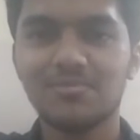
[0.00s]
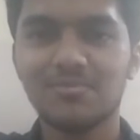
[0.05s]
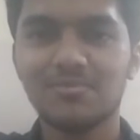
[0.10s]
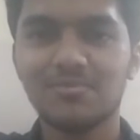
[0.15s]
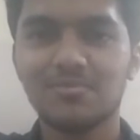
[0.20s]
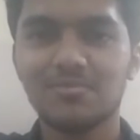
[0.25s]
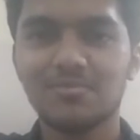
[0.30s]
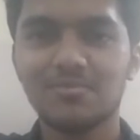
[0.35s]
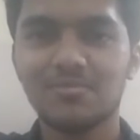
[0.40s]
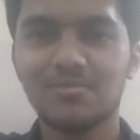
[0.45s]

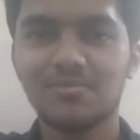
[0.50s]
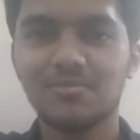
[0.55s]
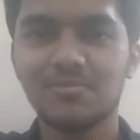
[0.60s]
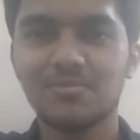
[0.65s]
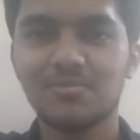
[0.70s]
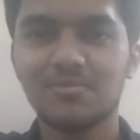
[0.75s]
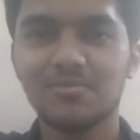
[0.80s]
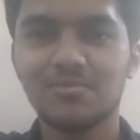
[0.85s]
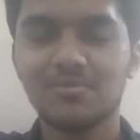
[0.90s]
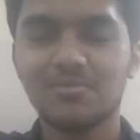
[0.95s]

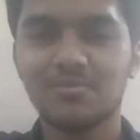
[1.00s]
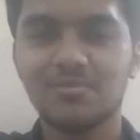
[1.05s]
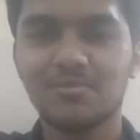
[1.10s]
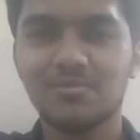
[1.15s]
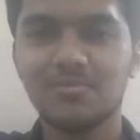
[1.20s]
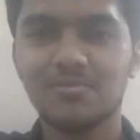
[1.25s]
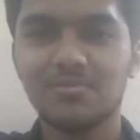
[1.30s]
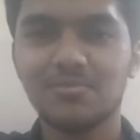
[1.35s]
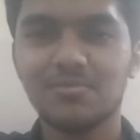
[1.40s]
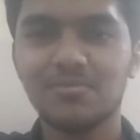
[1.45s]

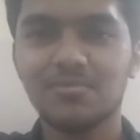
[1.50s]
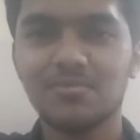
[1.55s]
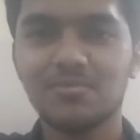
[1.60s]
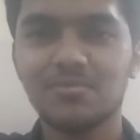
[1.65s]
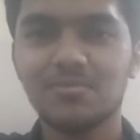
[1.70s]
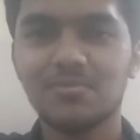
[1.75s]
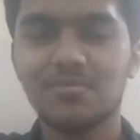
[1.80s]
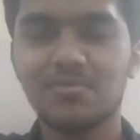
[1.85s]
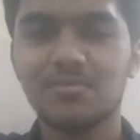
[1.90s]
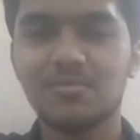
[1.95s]

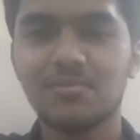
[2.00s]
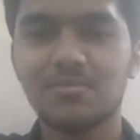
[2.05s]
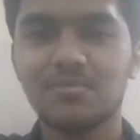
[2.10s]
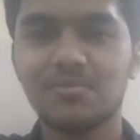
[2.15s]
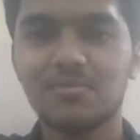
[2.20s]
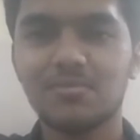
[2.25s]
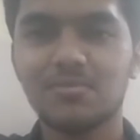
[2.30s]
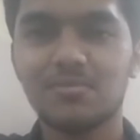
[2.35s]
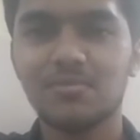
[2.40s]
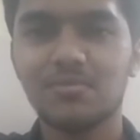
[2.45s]

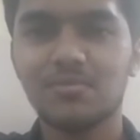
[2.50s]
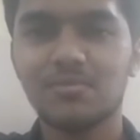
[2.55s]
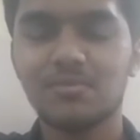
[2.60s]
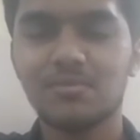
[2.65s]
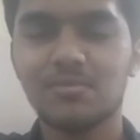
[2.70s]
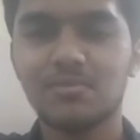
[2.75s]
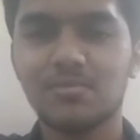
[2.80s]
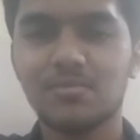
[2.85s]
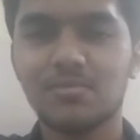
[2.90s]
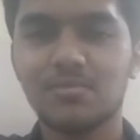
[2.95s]

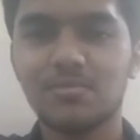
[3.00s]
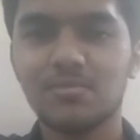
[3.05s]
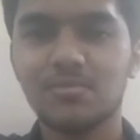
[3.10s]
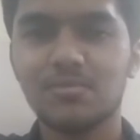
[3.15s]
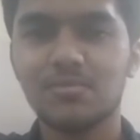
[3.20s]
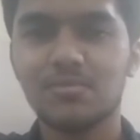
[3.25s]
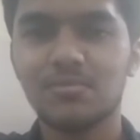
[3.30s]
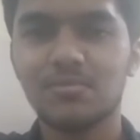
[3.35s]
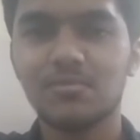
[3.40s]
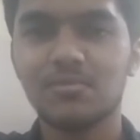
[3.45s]

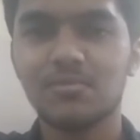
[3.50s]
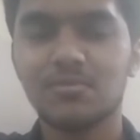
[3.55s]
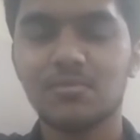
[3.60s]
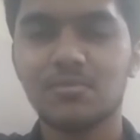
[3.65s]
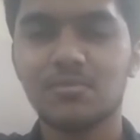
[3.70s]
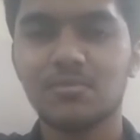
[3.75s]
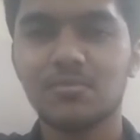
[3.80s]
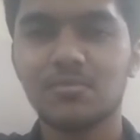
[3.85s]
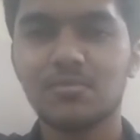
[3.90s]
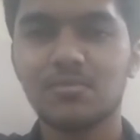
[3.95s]

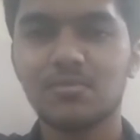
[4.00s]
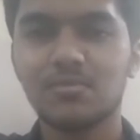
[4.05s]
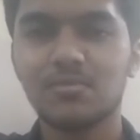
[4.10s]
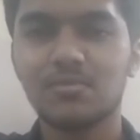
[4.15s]
[no speech]